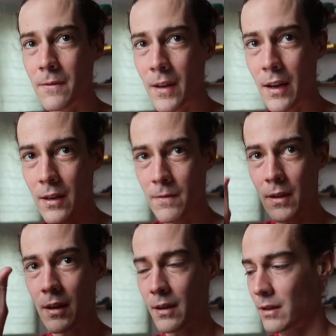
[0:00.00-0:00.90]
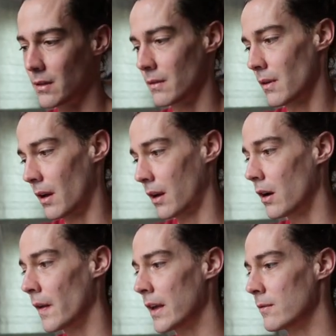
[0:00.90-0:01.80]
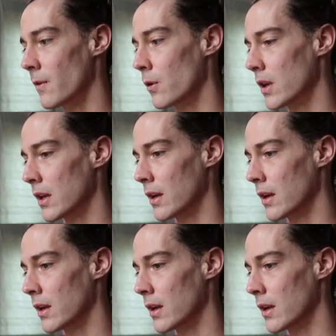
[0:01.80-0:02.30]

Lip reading: I call it invoking.